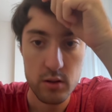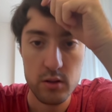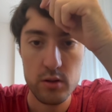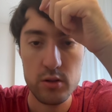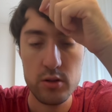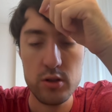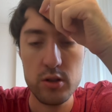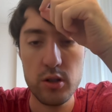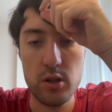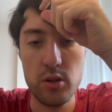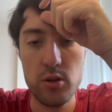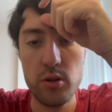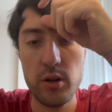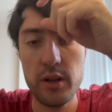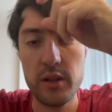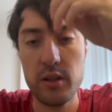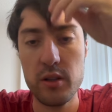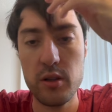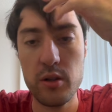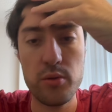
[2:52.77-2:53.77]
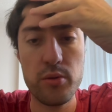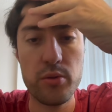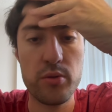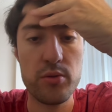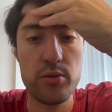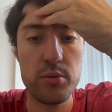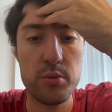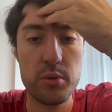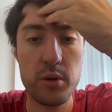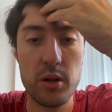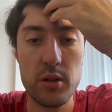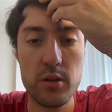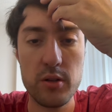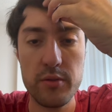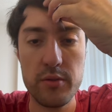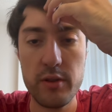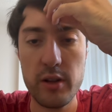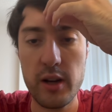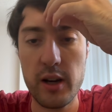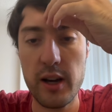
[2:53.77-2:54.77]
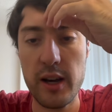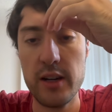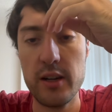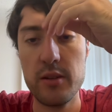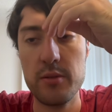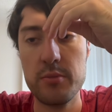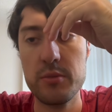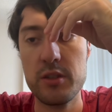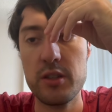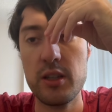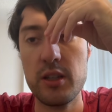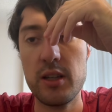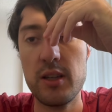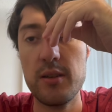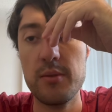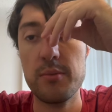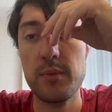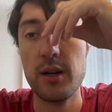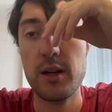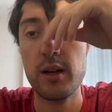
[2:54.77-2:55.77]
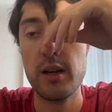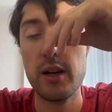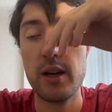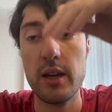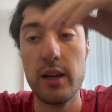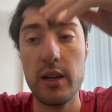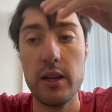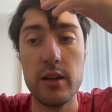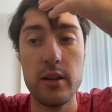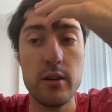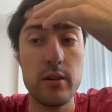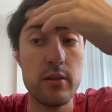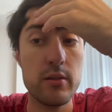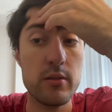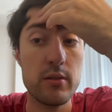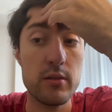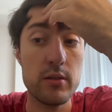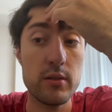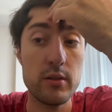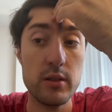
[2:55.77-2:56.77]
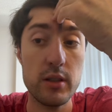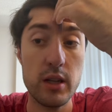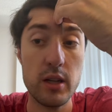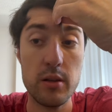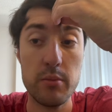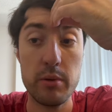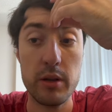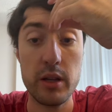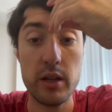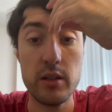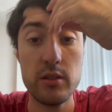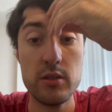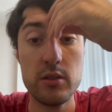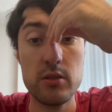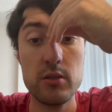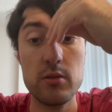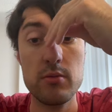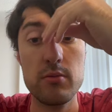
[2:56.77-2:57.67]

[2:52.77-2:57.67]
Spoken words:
So I go through all of the items in my database